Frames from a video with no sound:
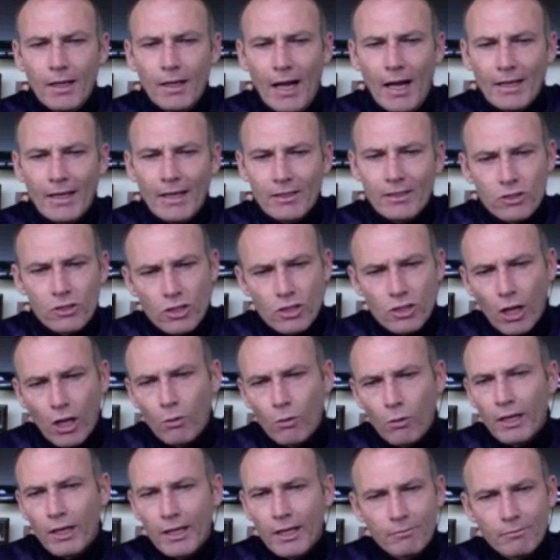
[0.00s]
And it's
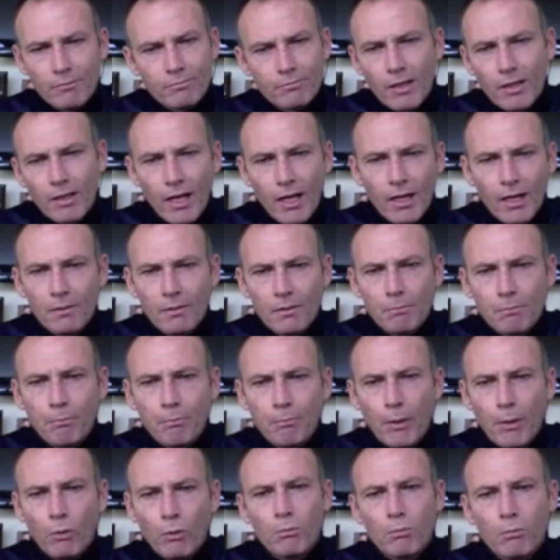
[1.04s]
slowly
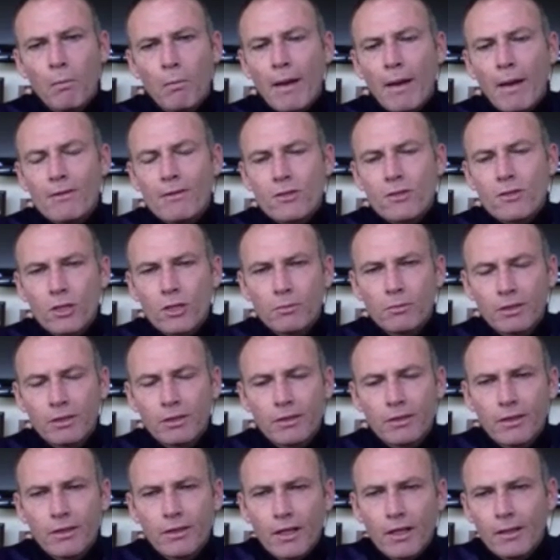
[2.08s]
built momentum,
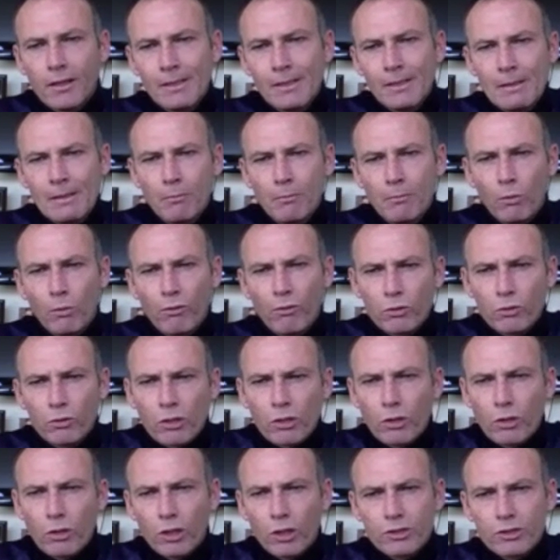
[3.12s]
but we've
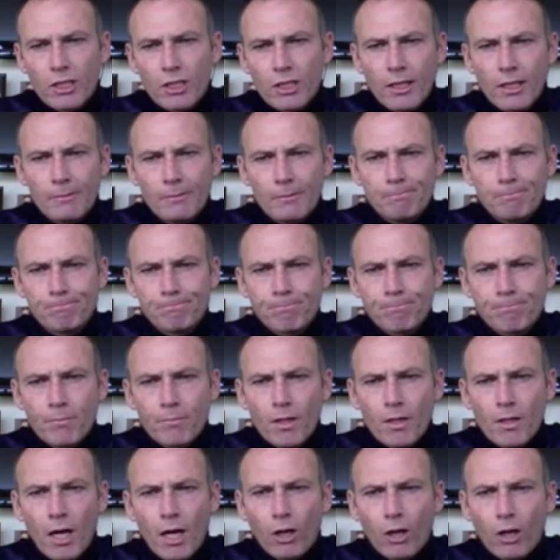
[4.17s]
also got a
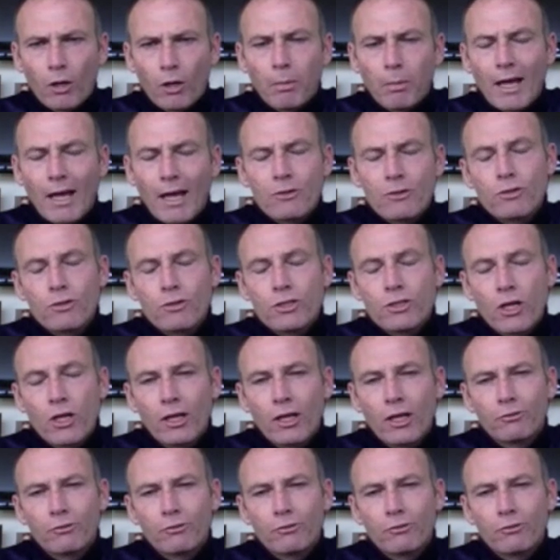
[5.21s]
lot of players returning